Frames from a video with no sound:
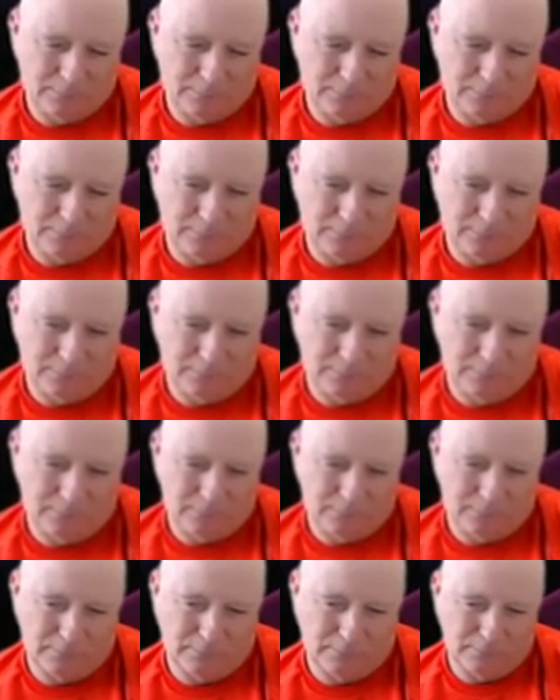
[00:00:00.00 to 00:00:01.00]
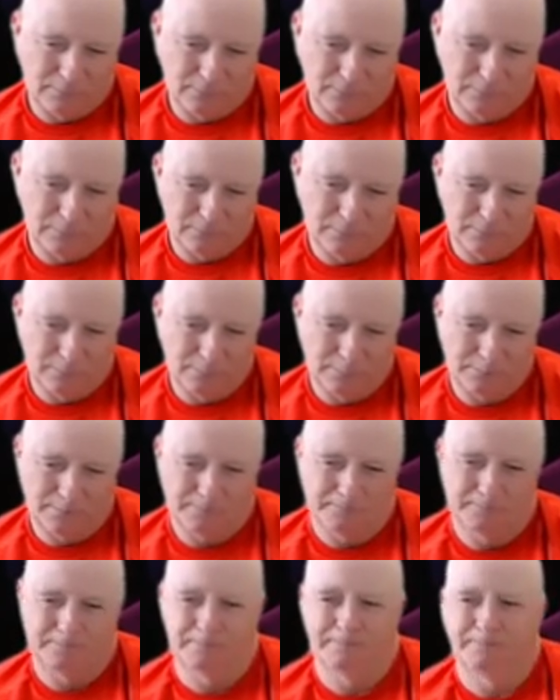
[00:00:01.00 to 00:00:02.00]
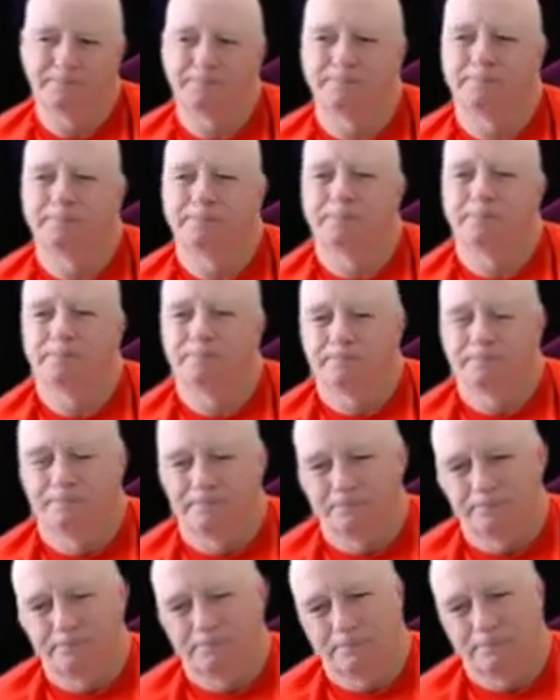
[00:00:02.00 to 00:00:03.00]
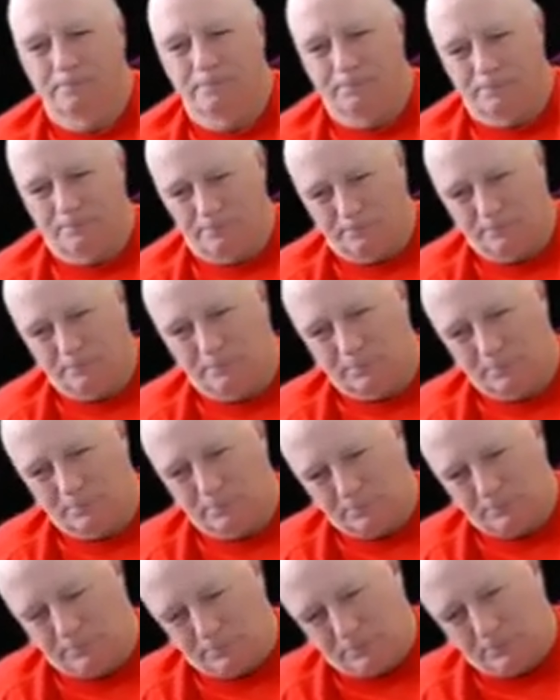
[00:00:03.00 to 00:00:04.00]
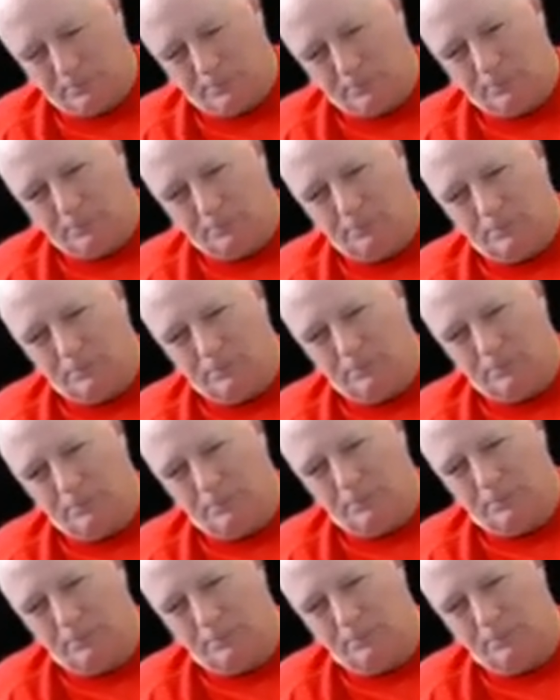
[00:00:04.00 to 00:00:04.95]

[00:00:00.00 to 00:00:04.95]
(silent)